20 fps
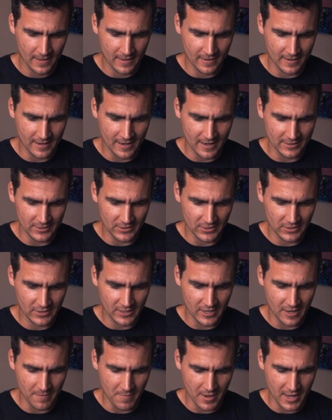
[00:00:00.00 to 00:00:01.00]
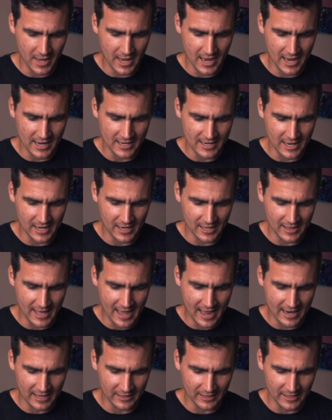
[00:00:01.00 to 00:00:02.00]
I'll just cut my hand out of
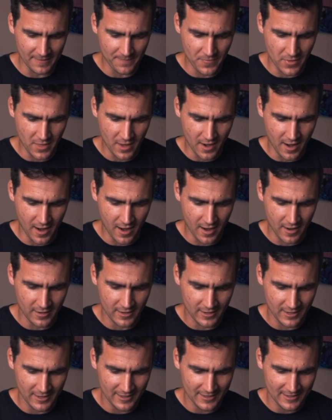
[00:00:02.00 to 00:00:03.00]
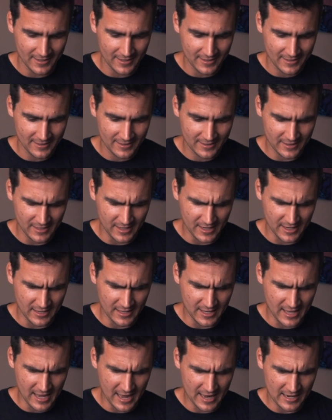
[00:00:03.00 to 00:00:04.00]
that clip there.
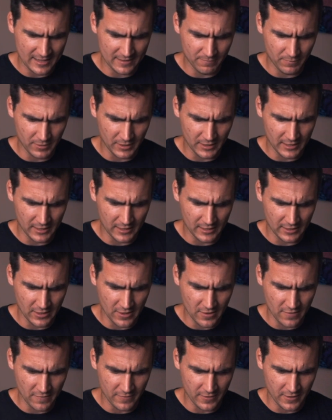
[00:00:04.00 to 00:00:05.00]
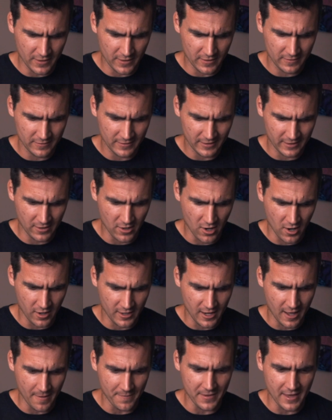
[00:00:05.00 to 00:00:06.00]
Slide that beginning over. That car
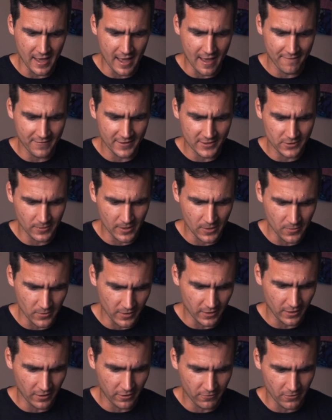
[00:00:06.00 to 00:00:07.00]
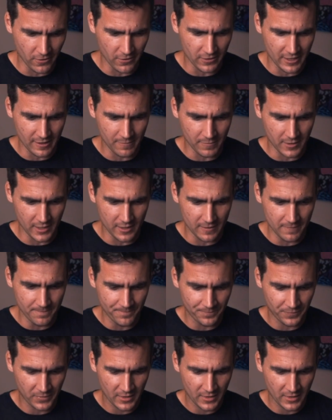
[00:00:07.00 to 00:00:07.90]
cut me off, that's why I wanted to throw them in.